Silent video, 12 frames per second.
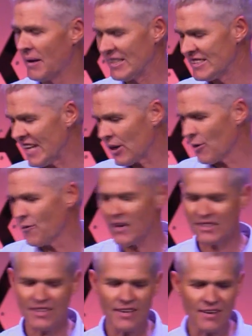made a
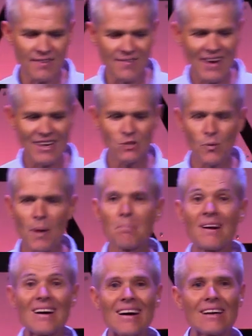sacrifice there, and that is where
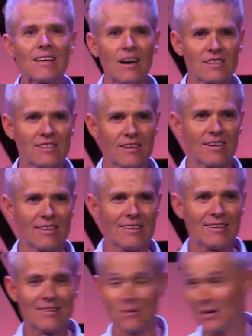Braaidag
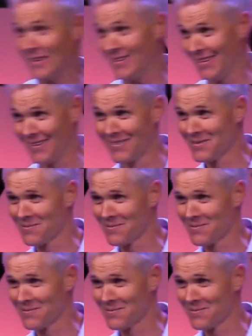started, right there.